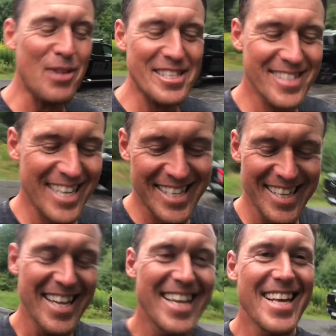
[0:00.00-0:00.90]
rest day.
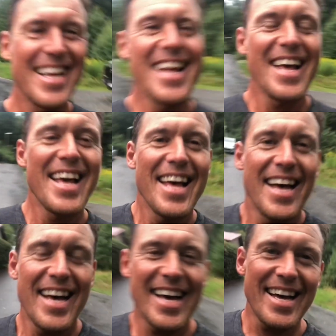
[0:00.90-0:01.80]

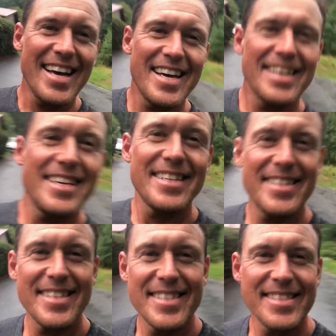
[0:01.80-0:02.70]

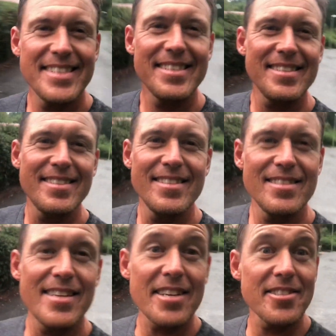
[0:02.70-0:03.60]
Uh,
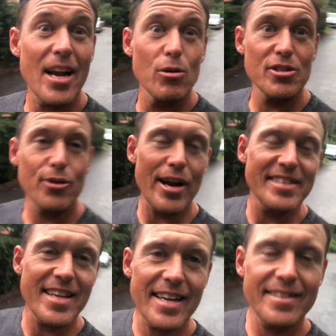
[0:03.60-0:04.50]
yesterday was a
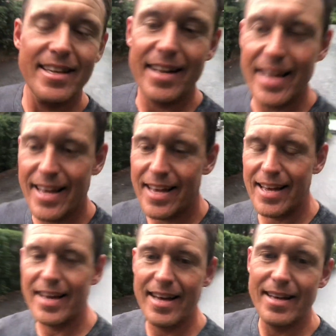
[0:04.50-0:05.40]
great day. Did
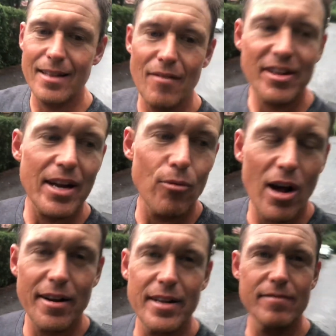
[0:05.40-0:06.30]
a 11k uh,
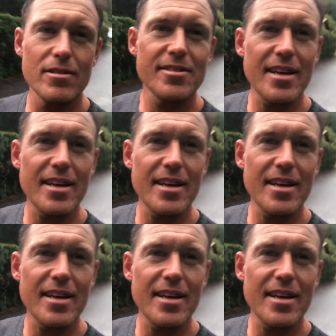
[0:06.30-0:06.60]
run interval